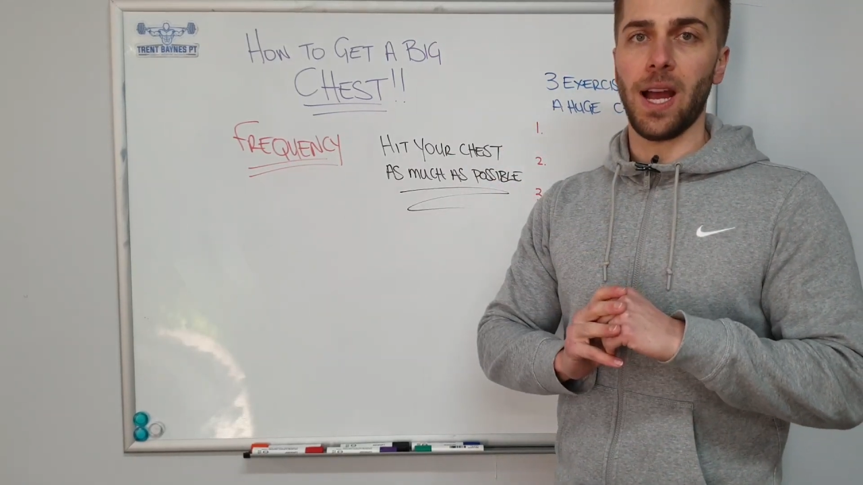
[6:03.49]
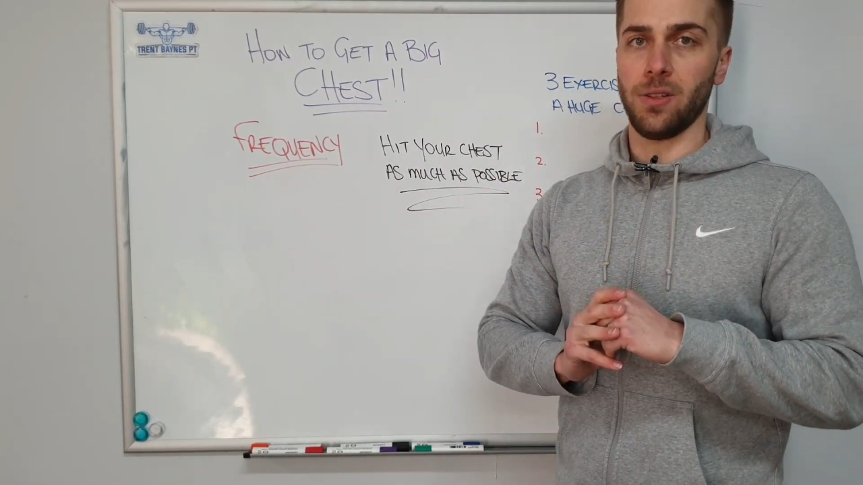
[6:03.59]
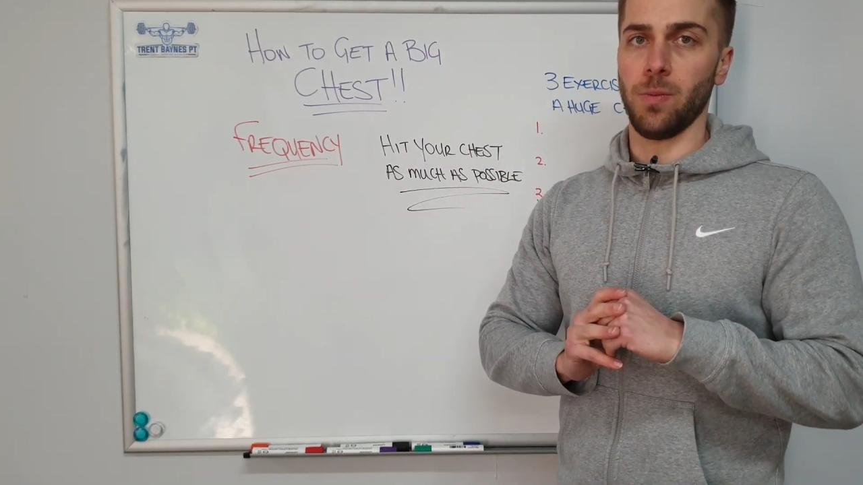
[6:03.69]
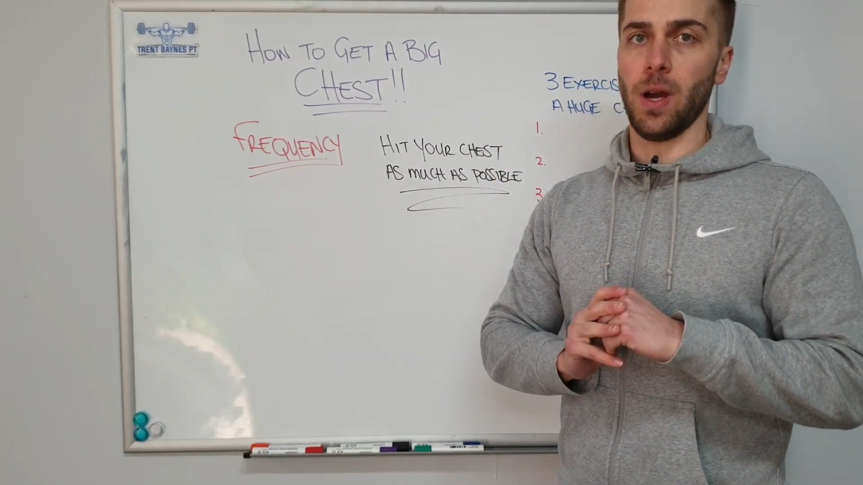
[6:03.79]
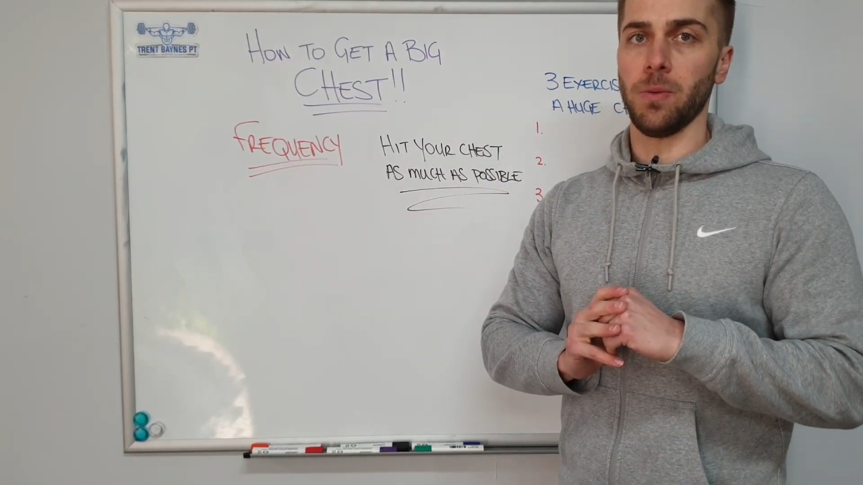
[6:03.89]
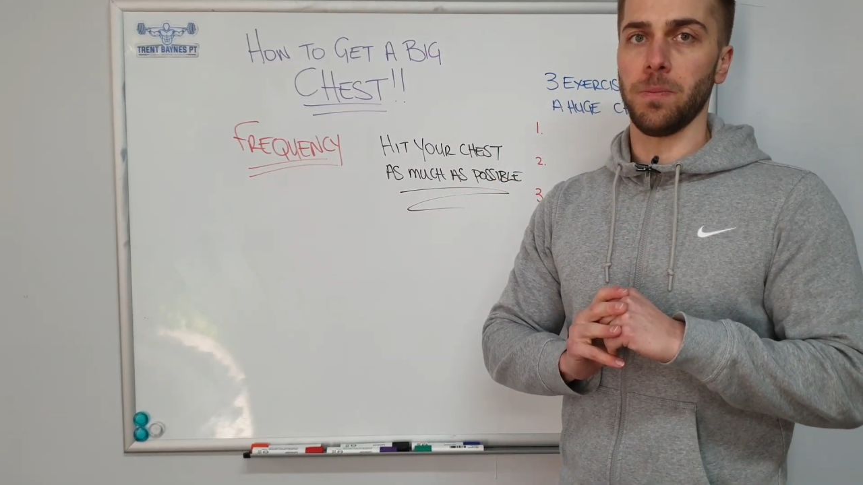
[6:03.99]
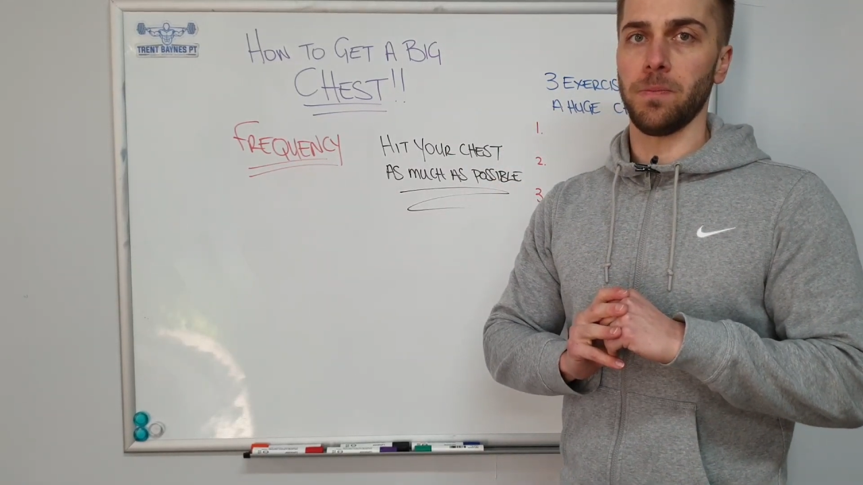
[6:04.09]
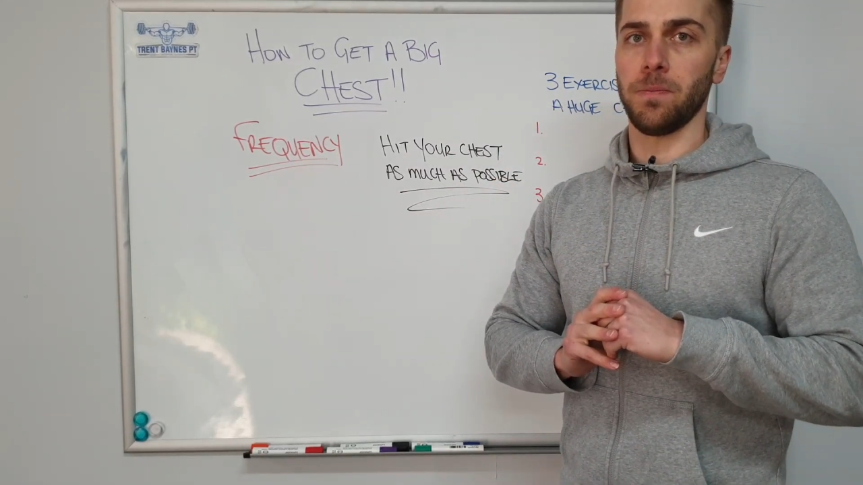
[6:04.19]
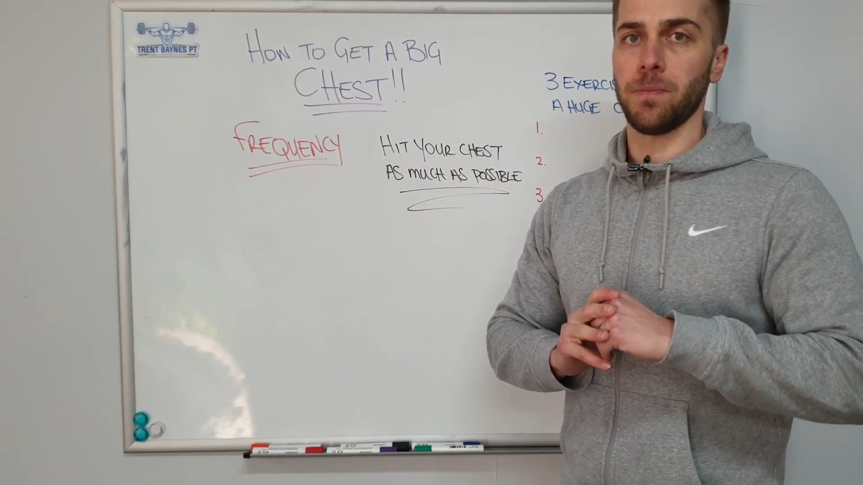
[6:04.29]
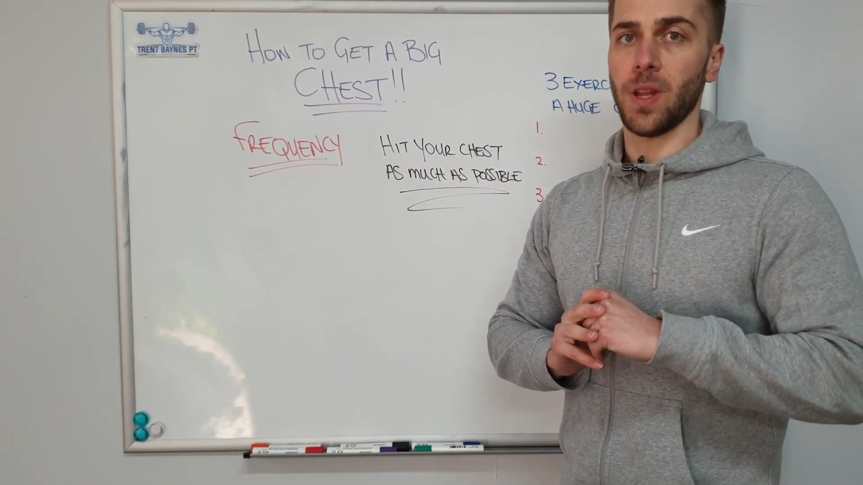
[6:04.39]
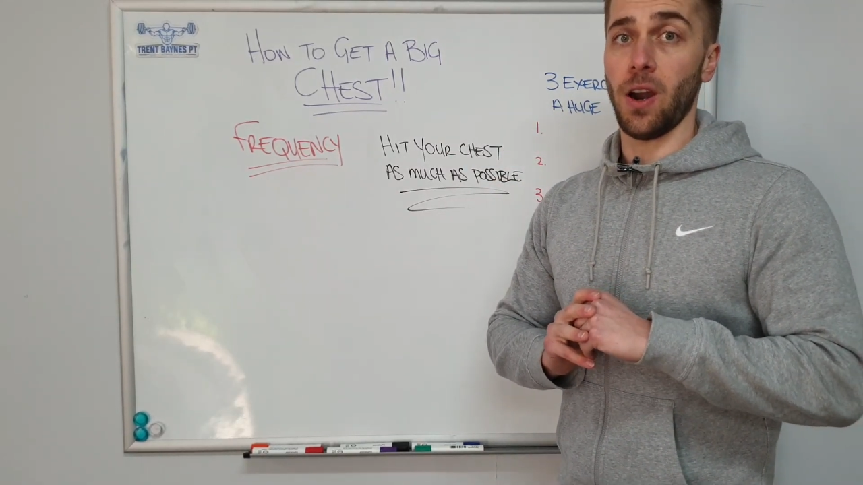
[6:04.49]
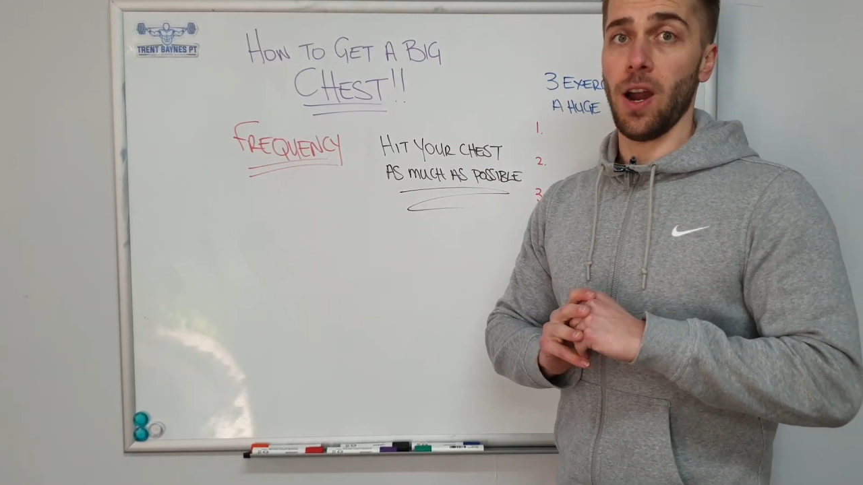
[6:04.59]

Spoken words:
as well. All